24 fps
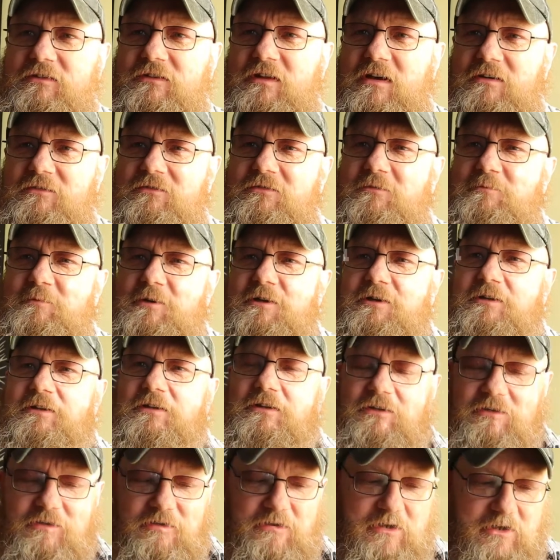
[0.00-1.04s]
stuff for
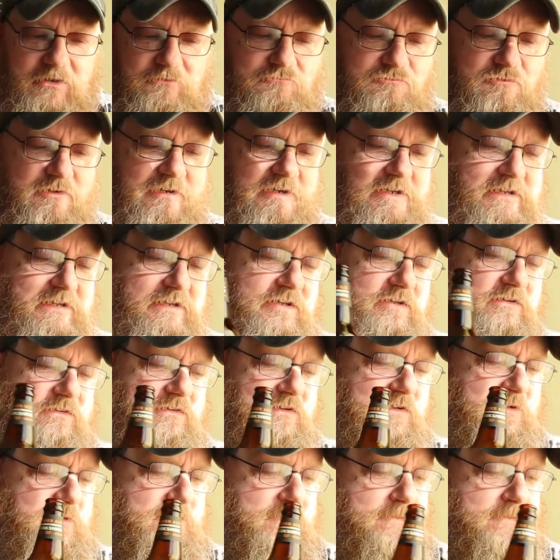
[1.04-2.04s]
me. It really is.